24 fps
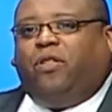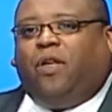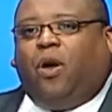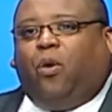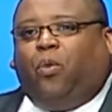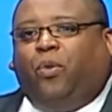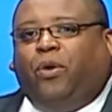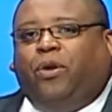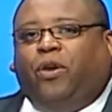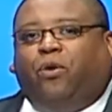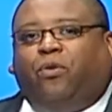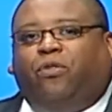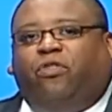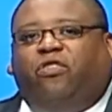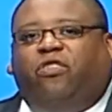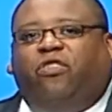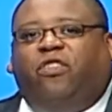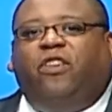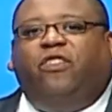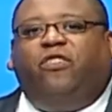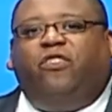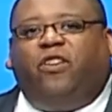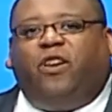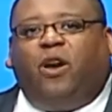that we are
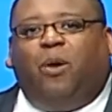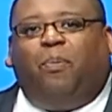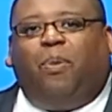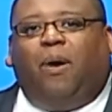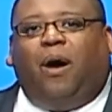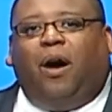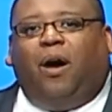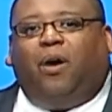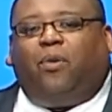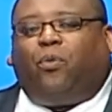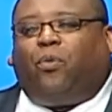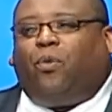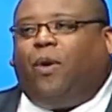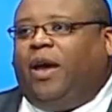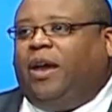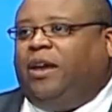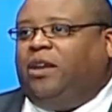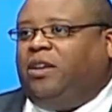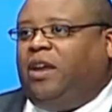seizing upon right